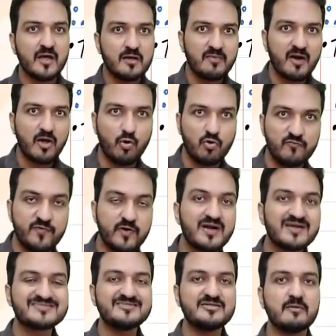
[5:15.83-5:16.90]
my
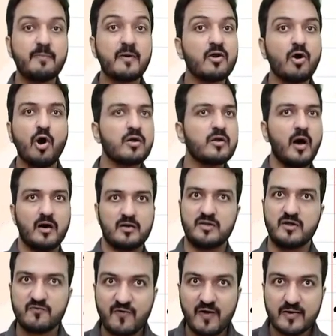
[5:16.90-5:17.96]
overheads depend on
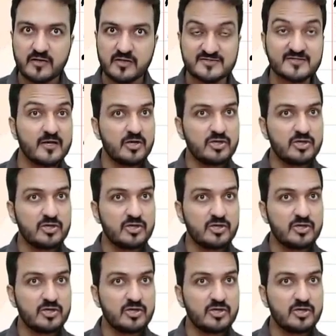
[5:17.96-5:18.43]
other factors.